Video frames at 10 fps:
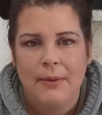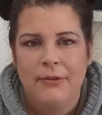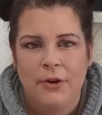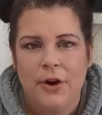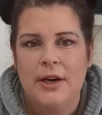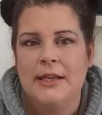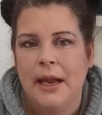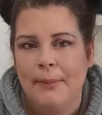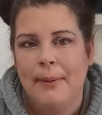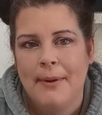If you're going to
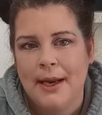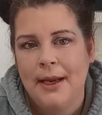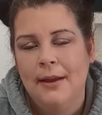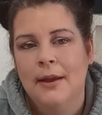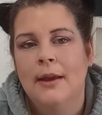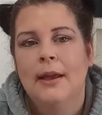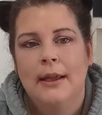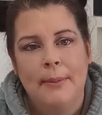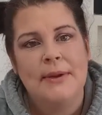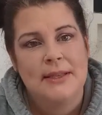take my money,
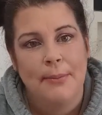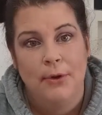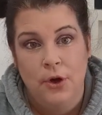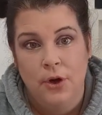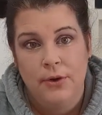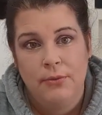give me something good,